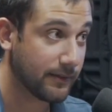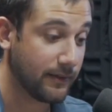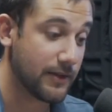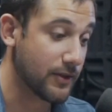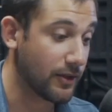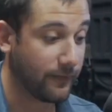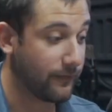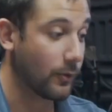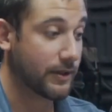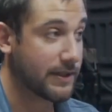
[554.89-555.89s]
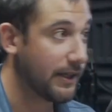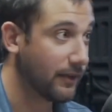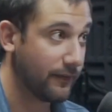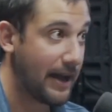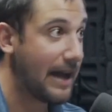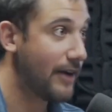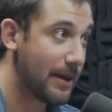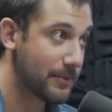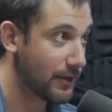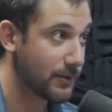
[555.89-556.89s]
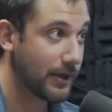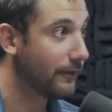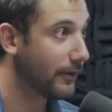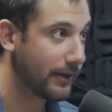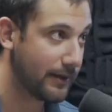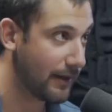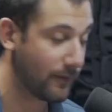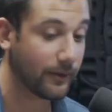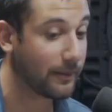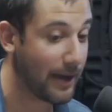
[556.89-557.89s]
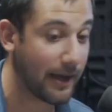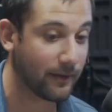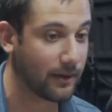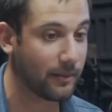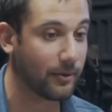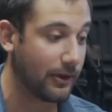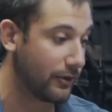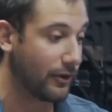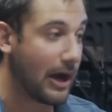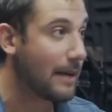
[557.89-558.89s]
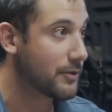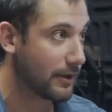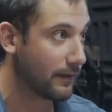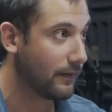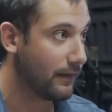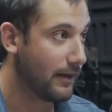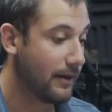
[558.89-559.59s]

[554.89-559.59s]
These are your 14 or 5 options, whatever. It doesn't really matter the number. Here are your options.